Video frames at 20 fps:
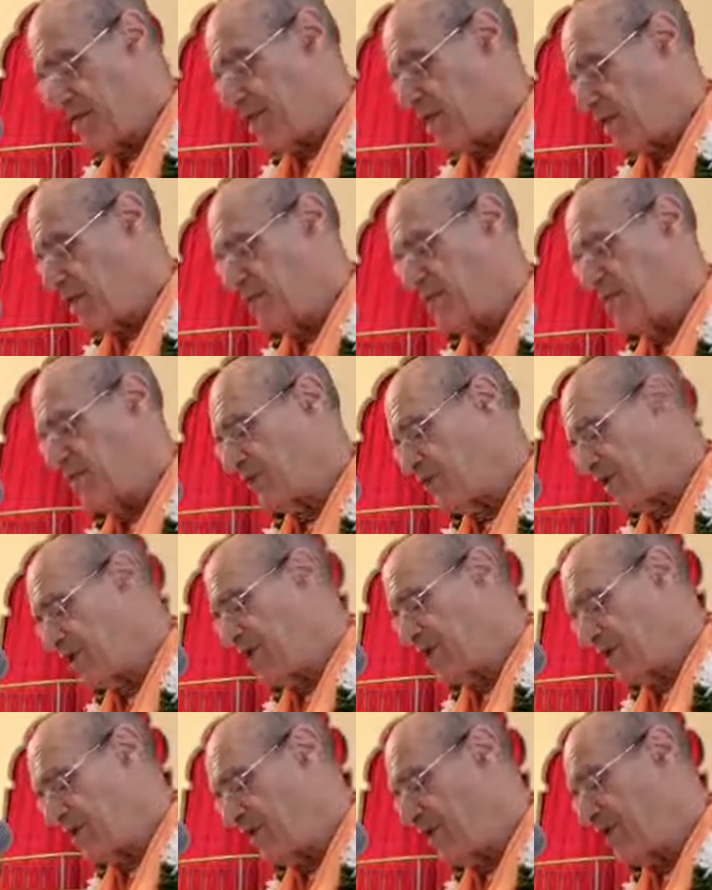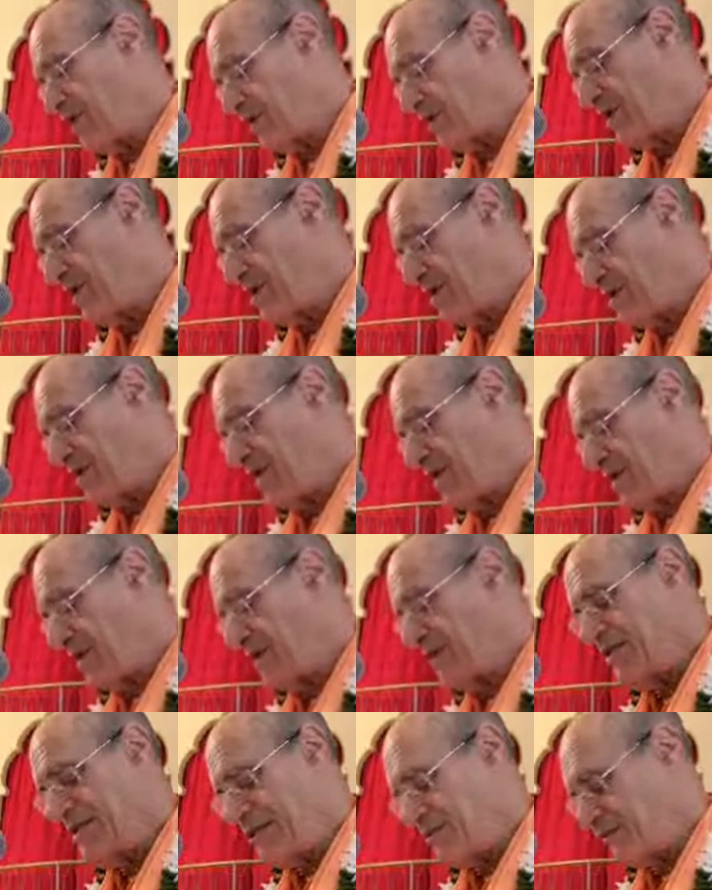In other words, that's
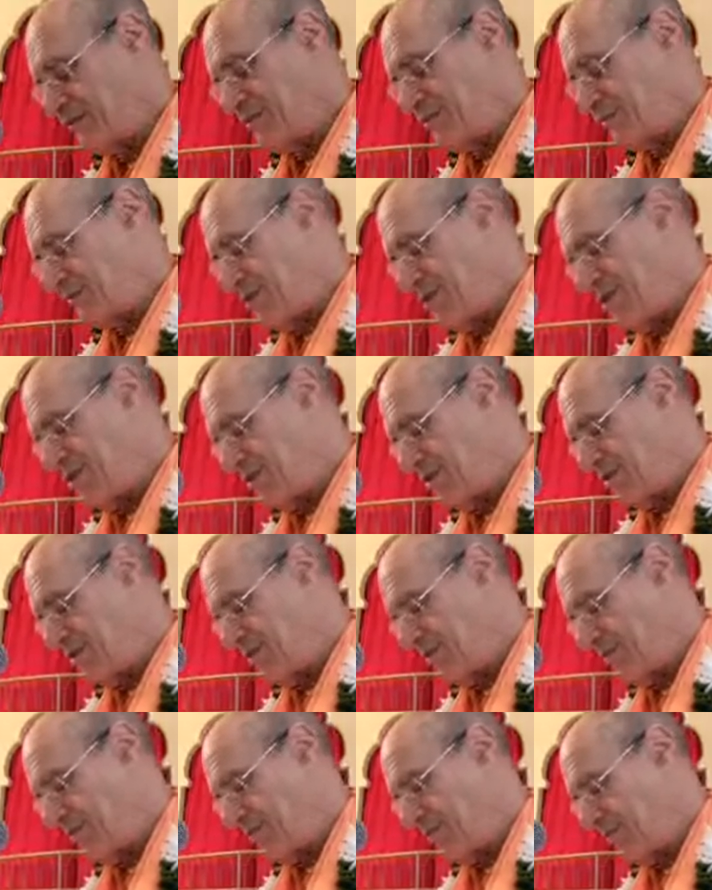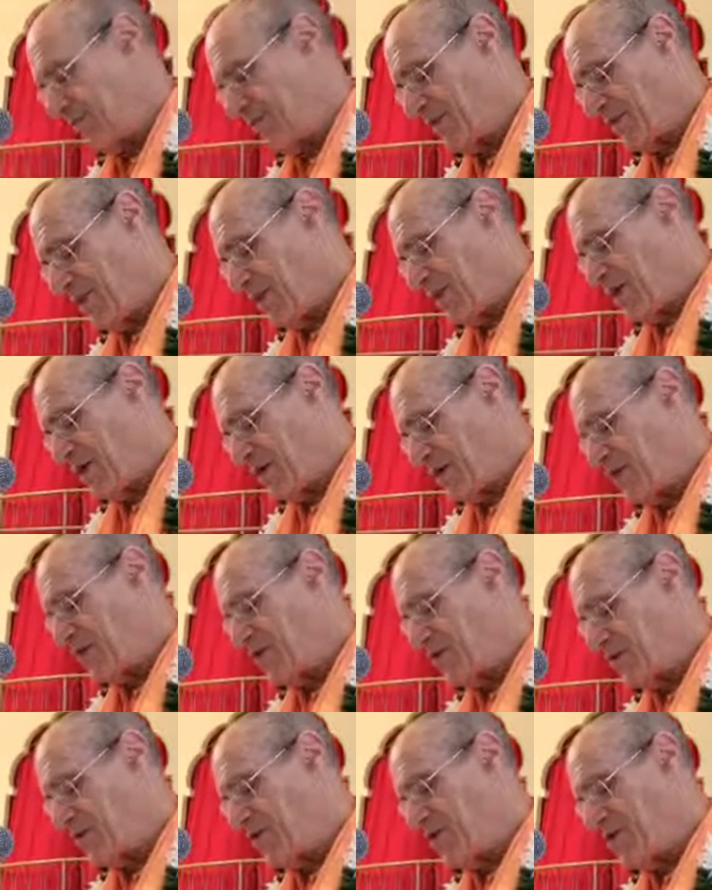actually really interesting.
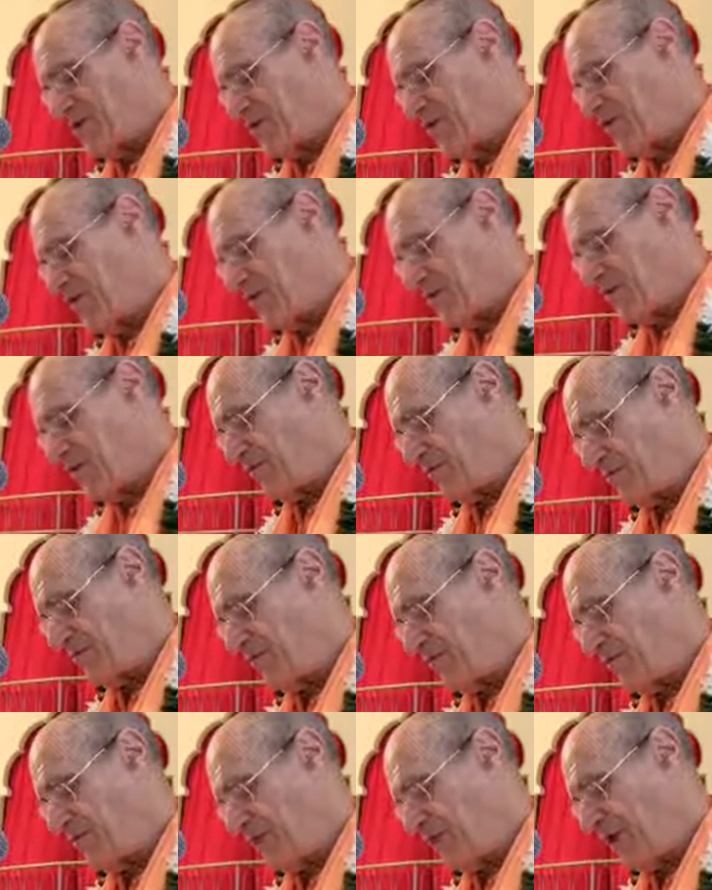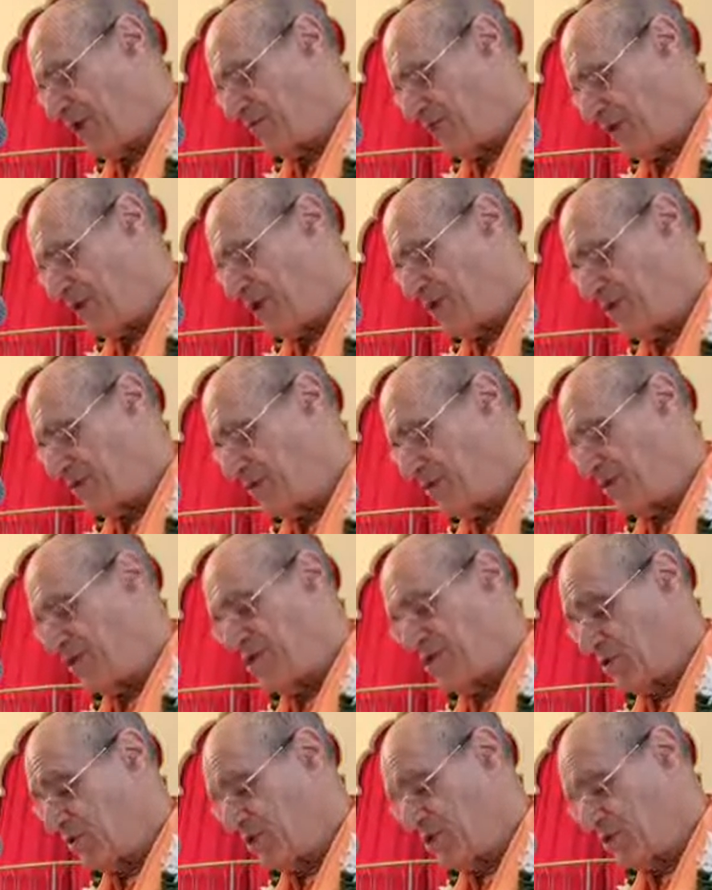Krishna never forgets Radharani, so
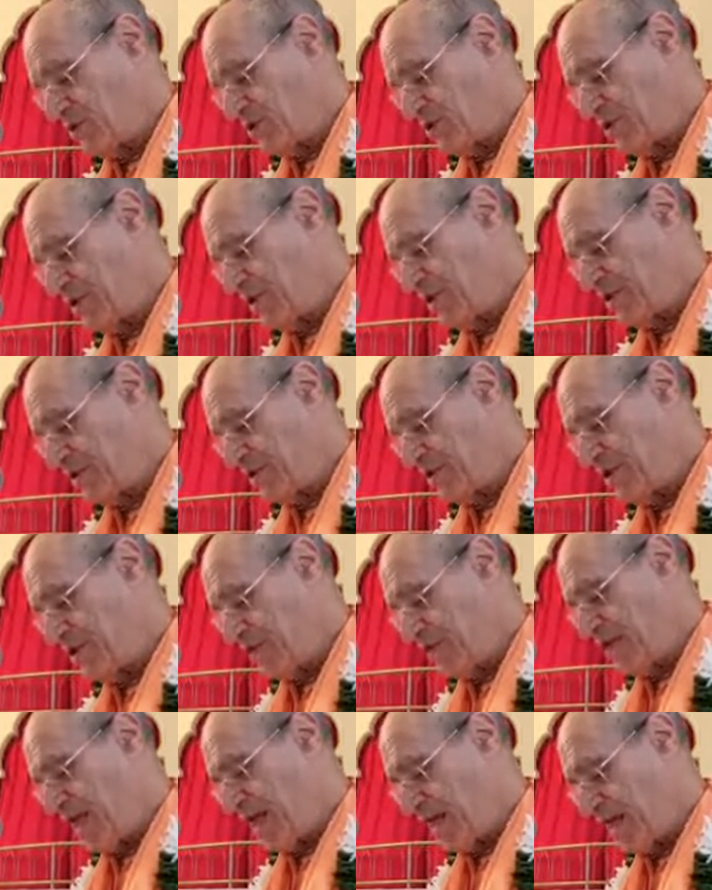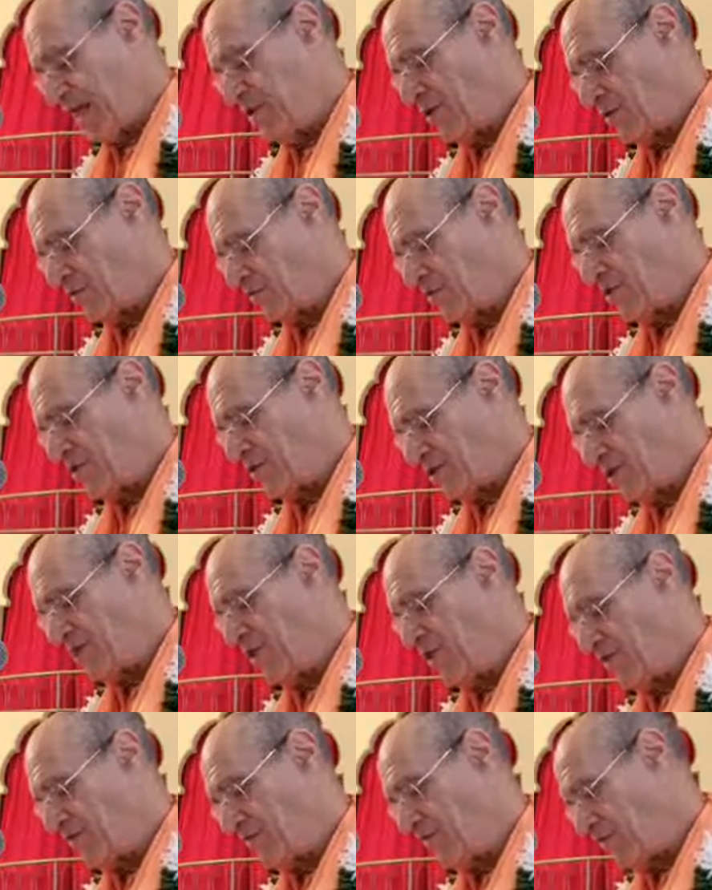he's Achyuta. And also
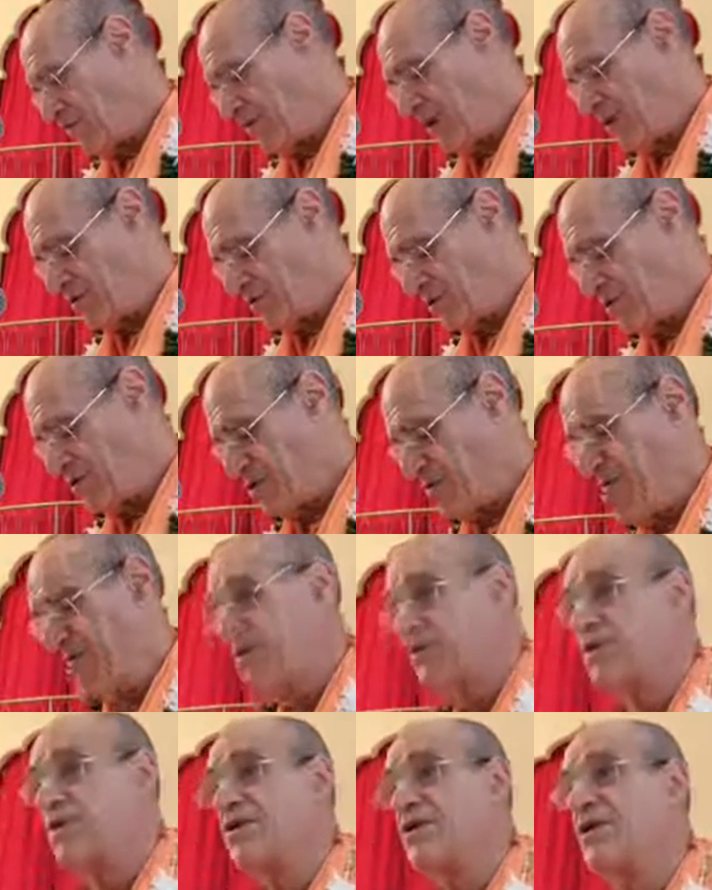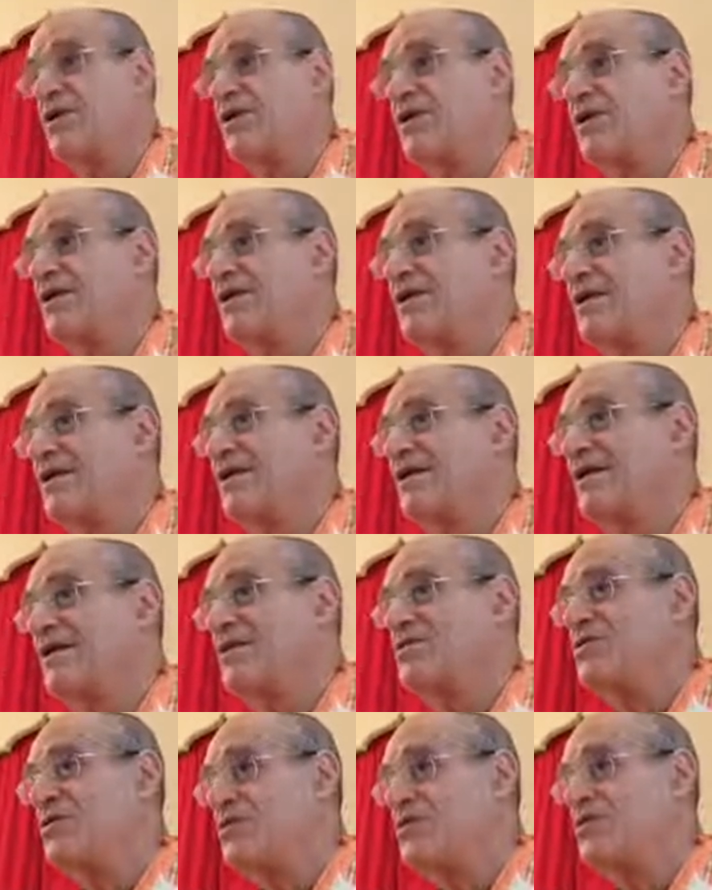Krishna never fails to be with her.
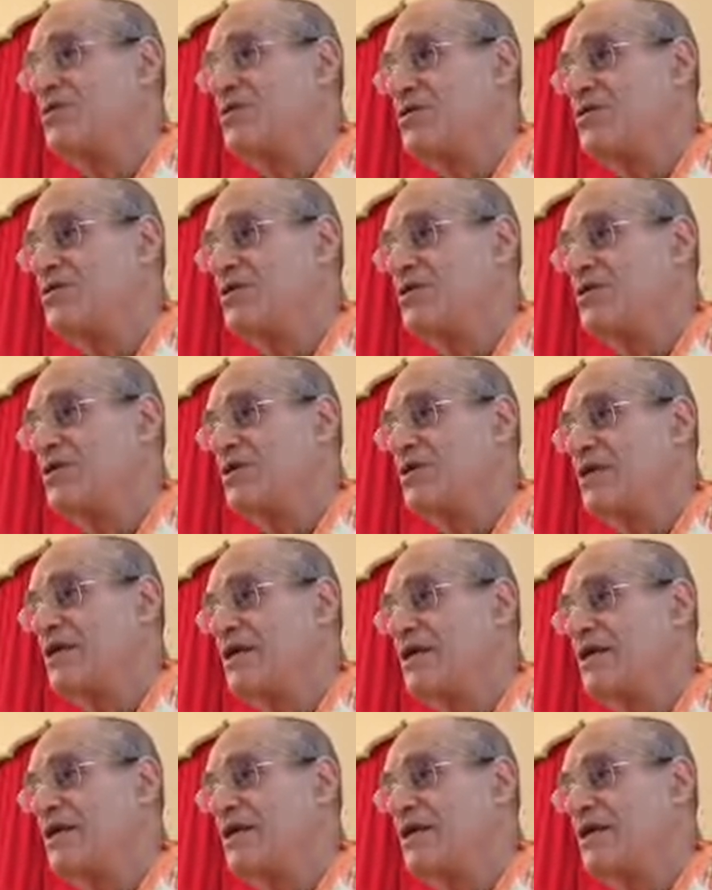He's also Achyuta.